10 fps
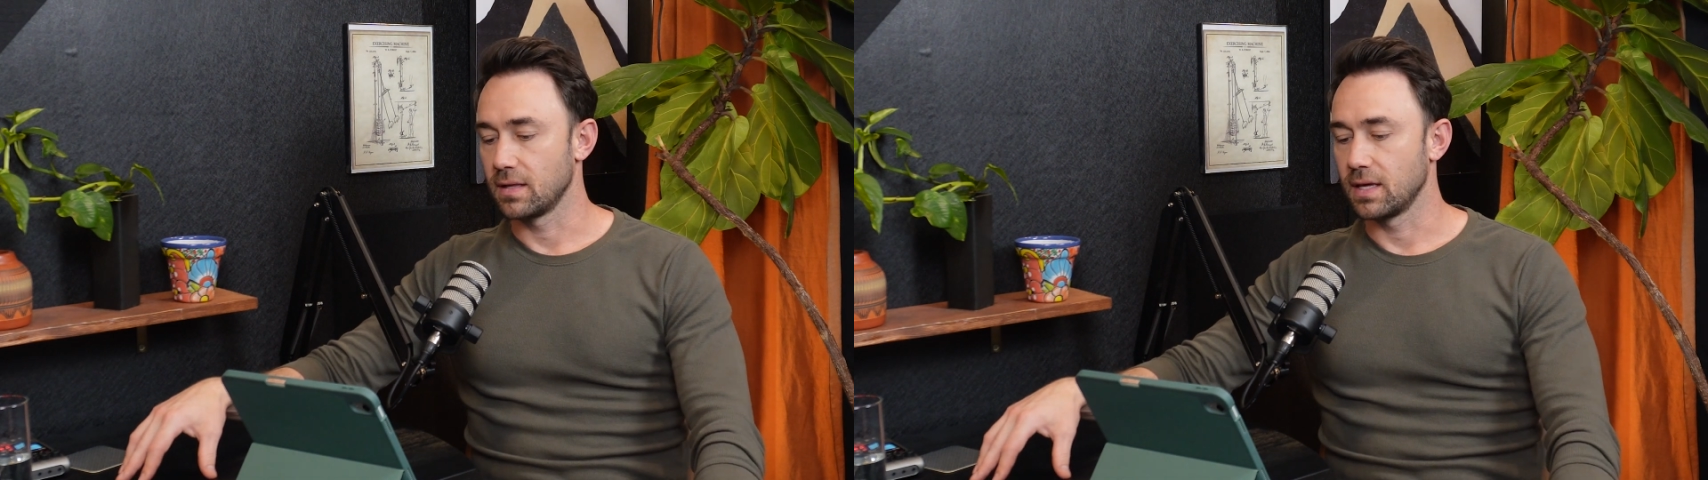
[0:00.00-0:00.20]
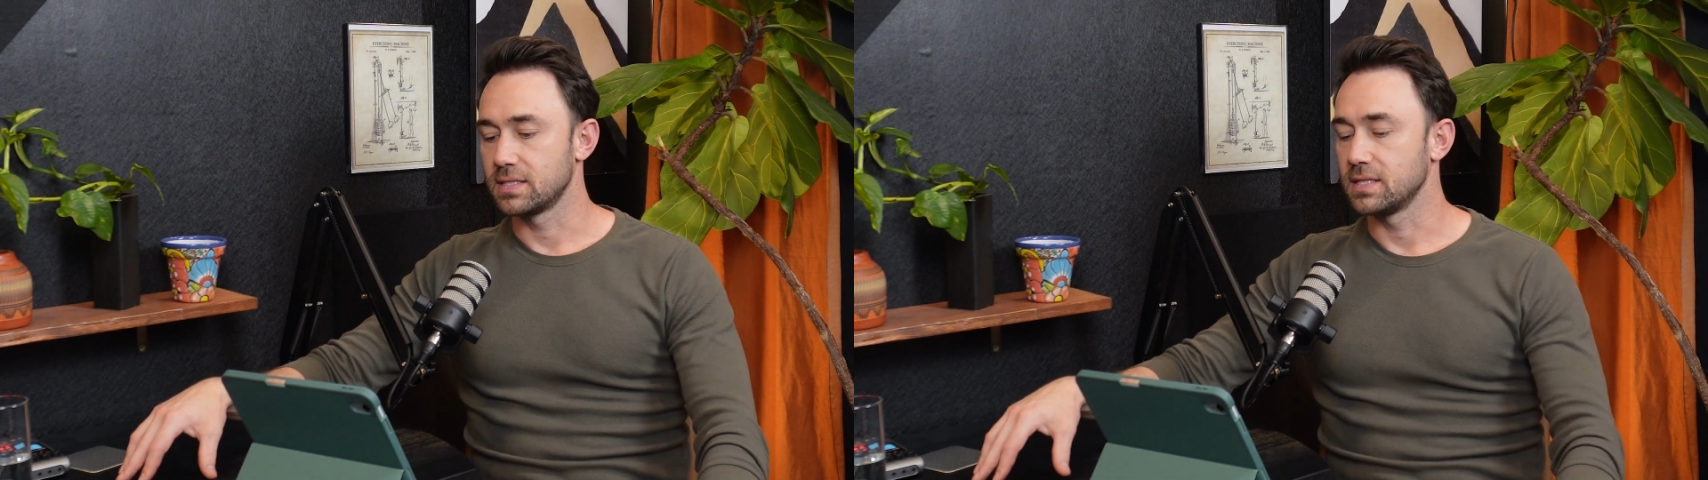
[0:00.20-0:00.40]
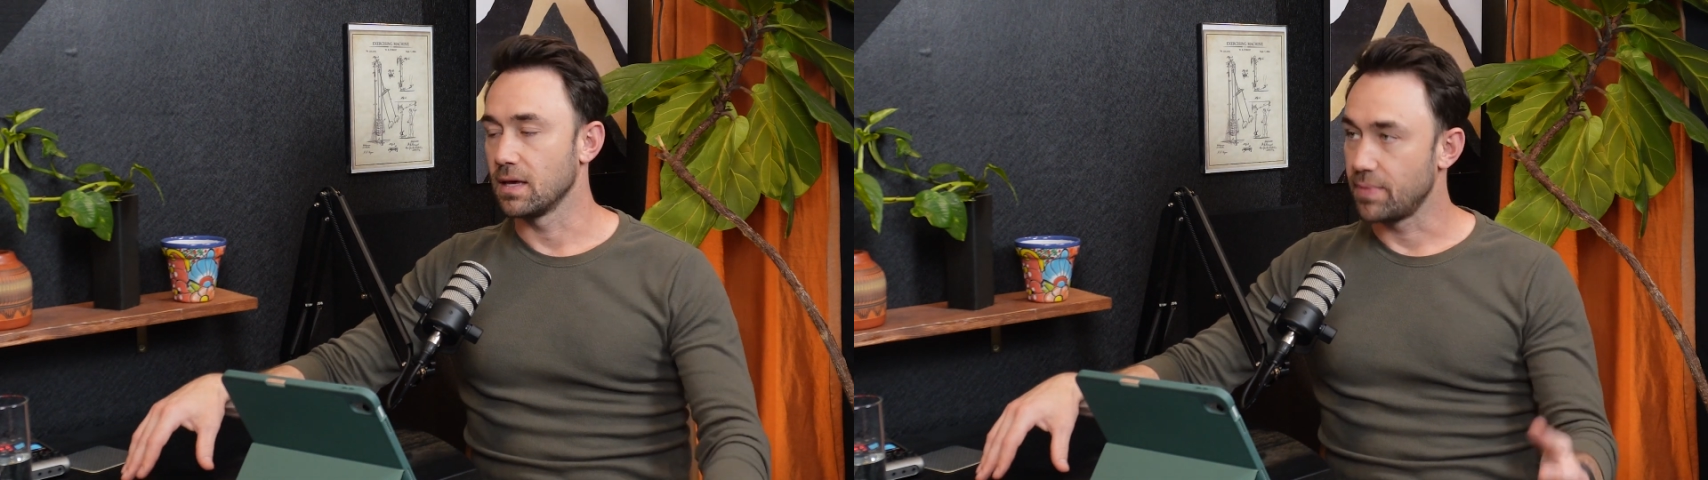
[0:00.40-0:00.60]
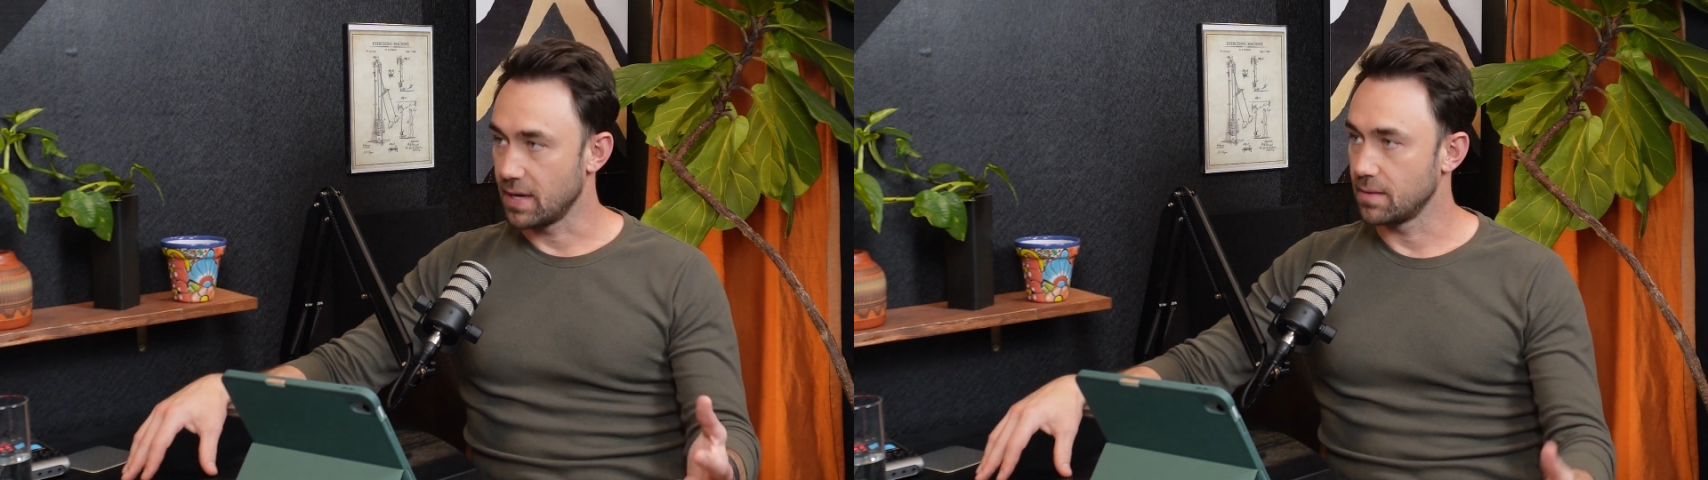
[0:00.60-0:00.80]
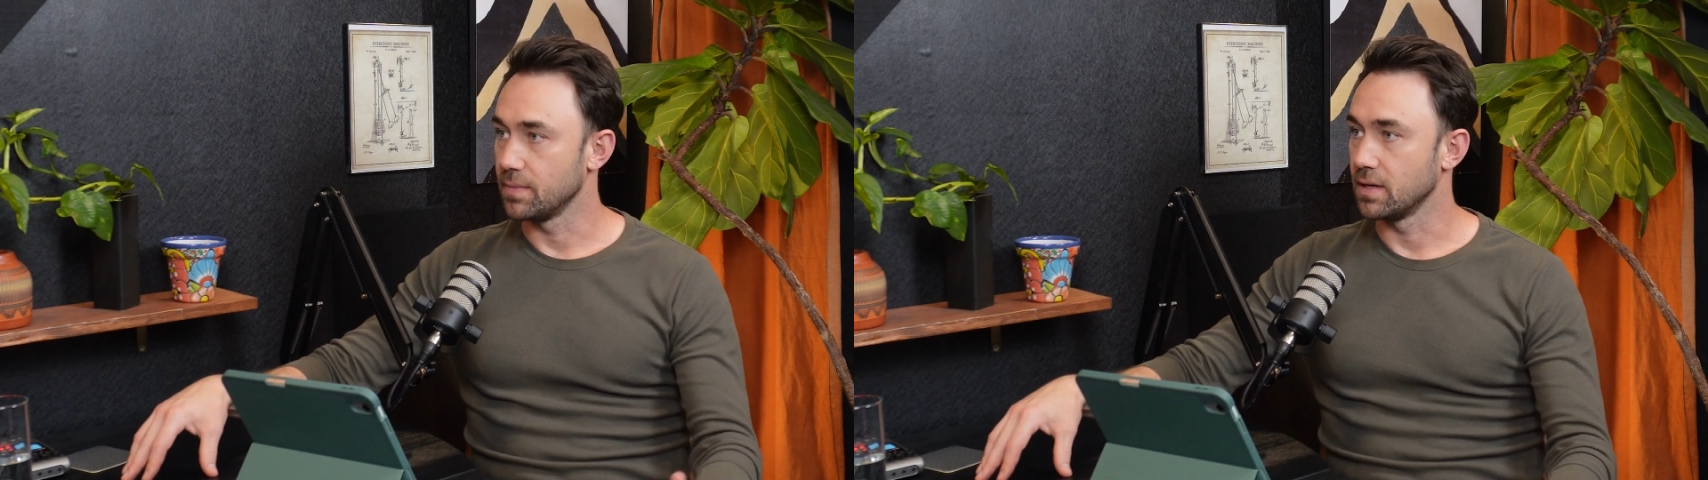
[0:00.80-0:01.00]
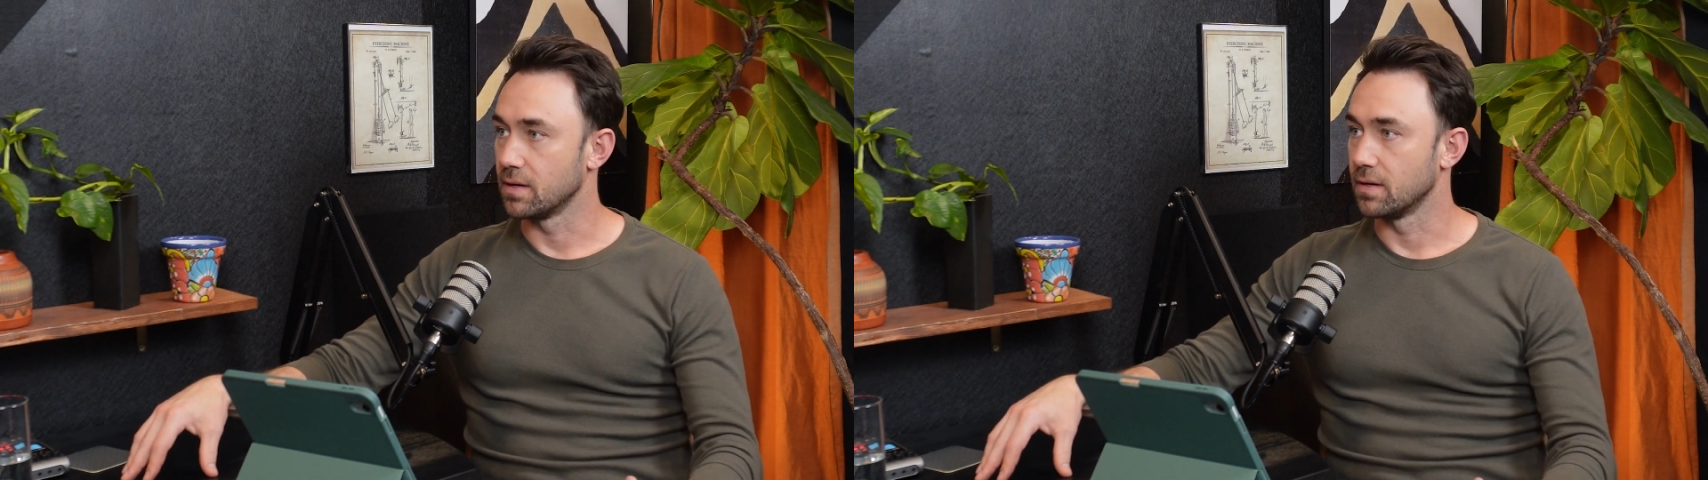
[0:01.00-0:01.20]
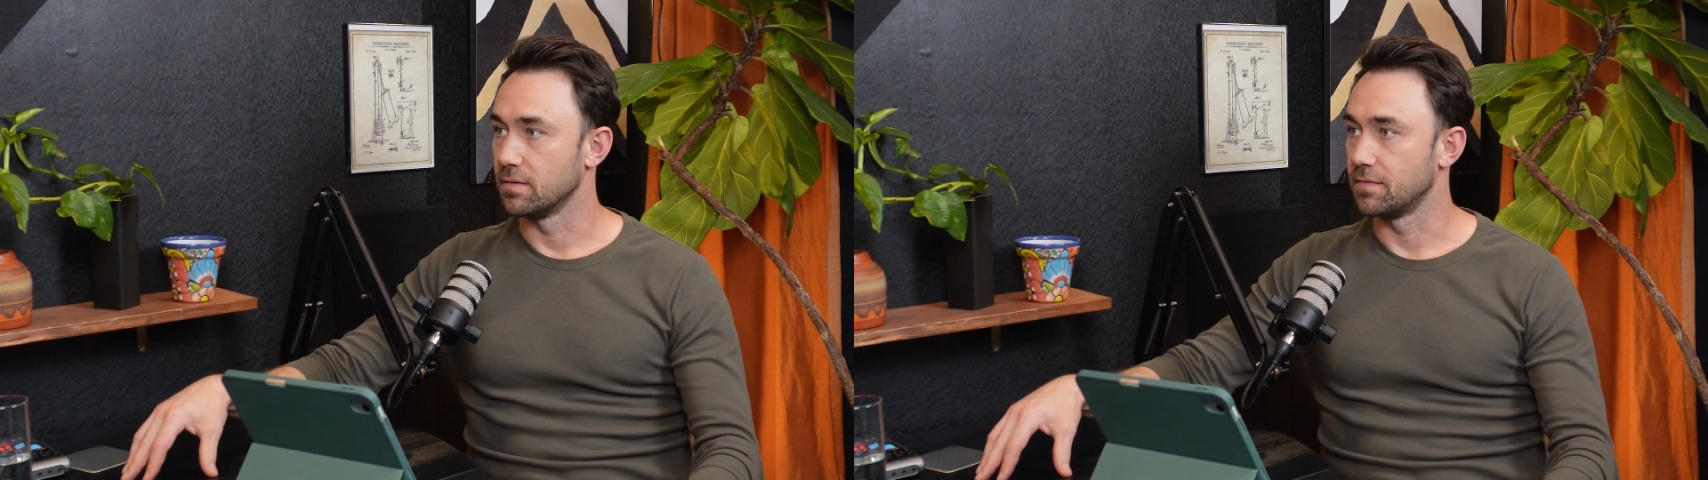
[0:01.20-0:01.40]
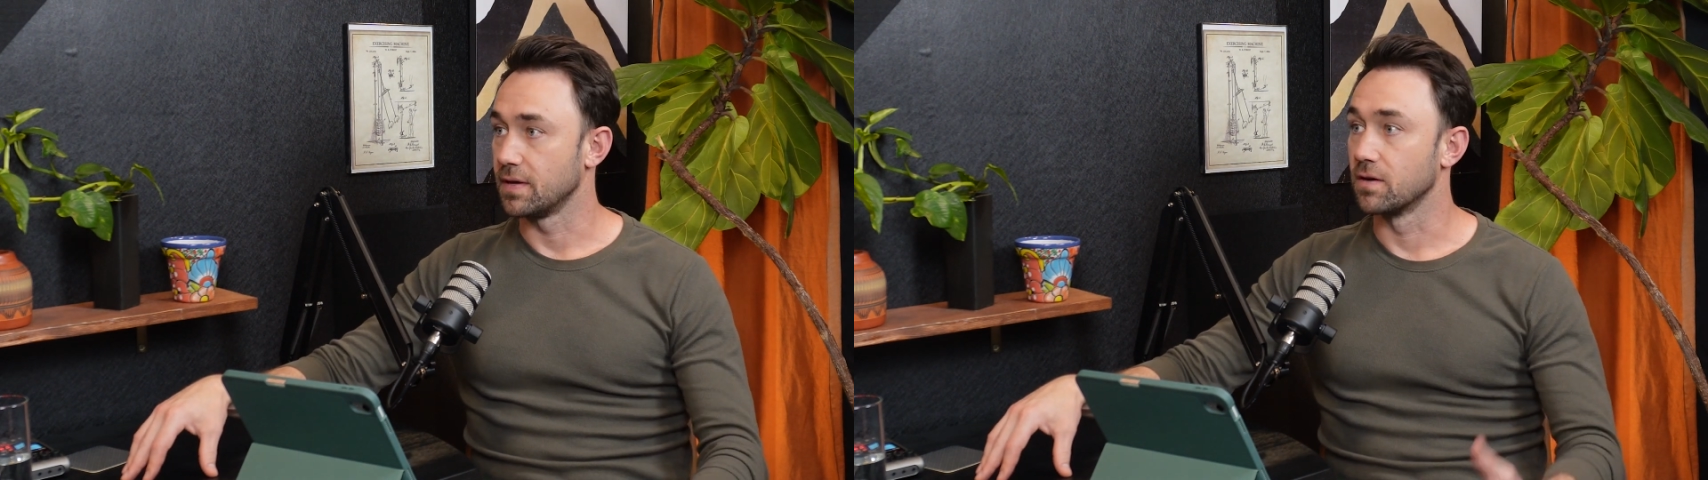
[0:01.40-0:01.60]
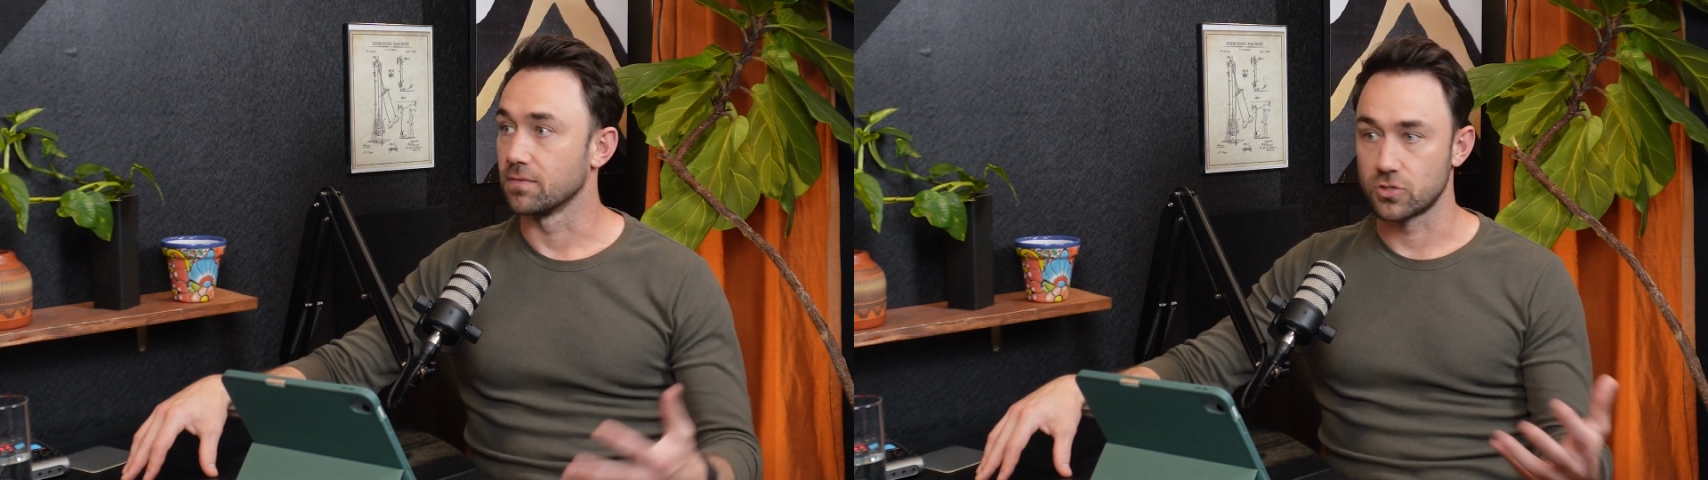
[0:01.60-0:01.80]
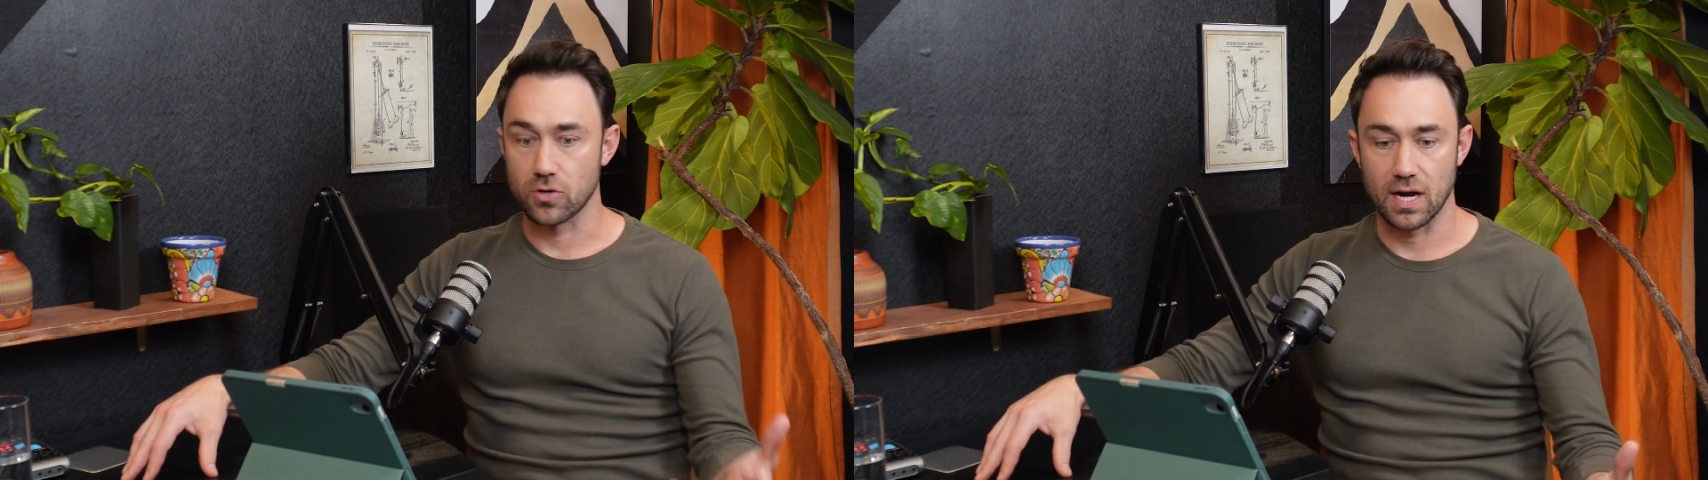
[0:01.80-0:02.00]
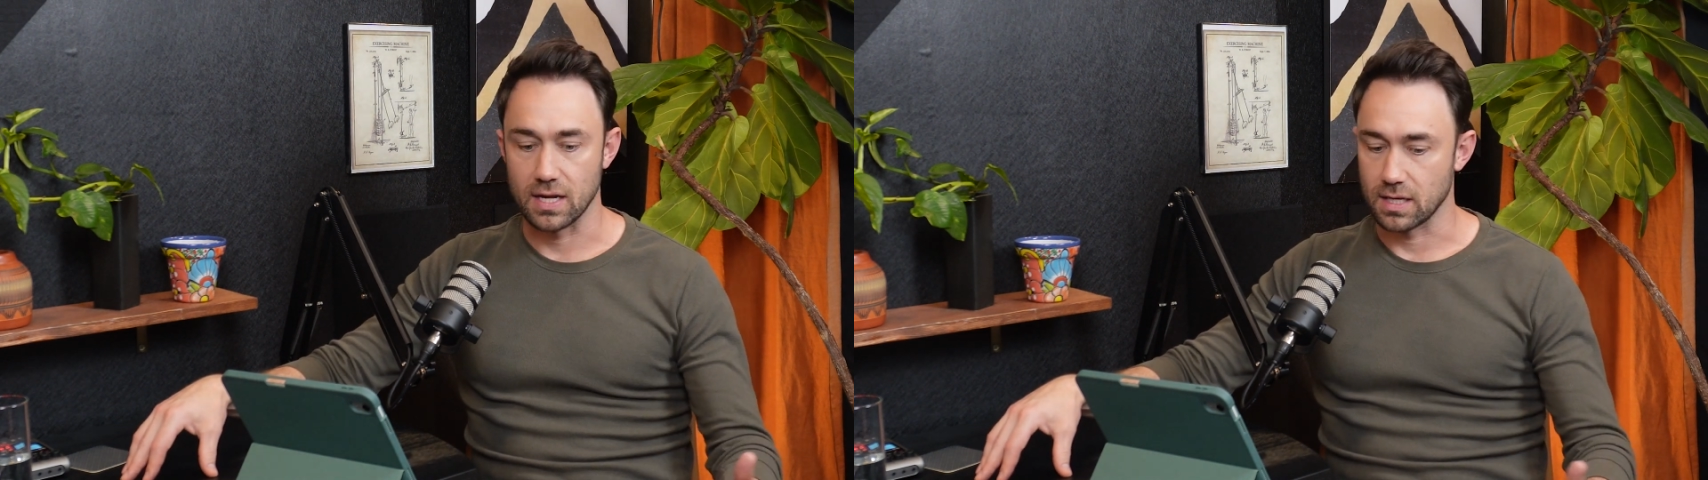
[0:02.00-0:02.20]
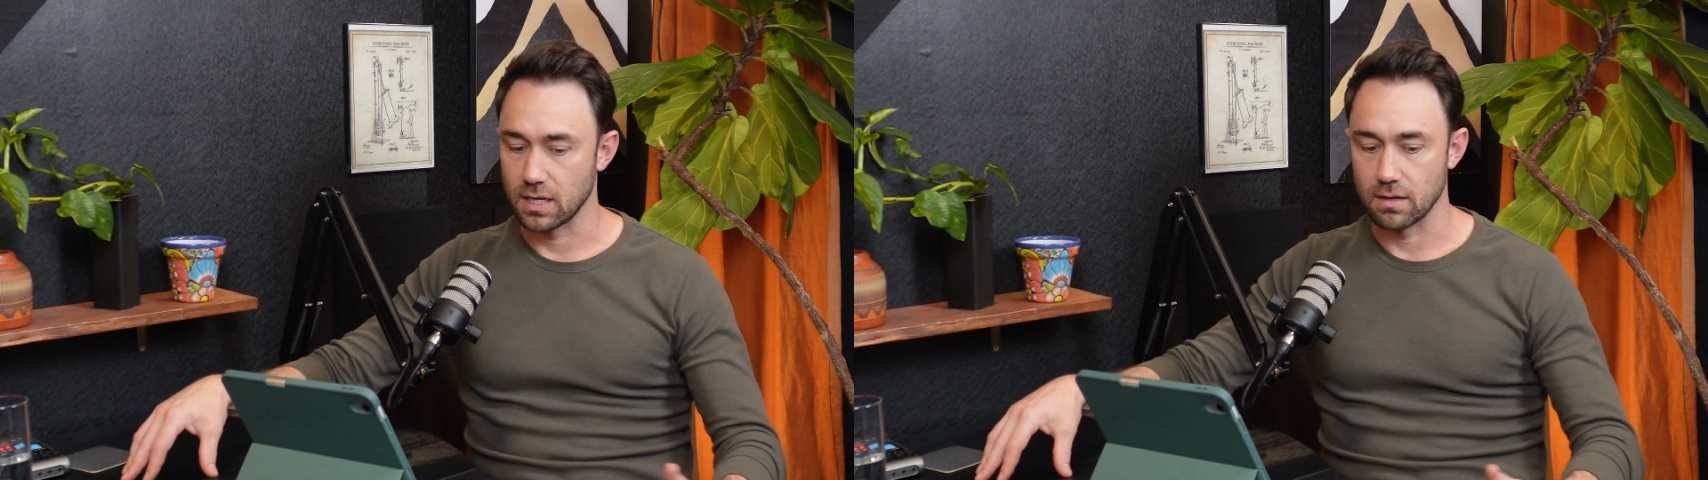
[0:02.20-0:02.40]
the epitome of interval training.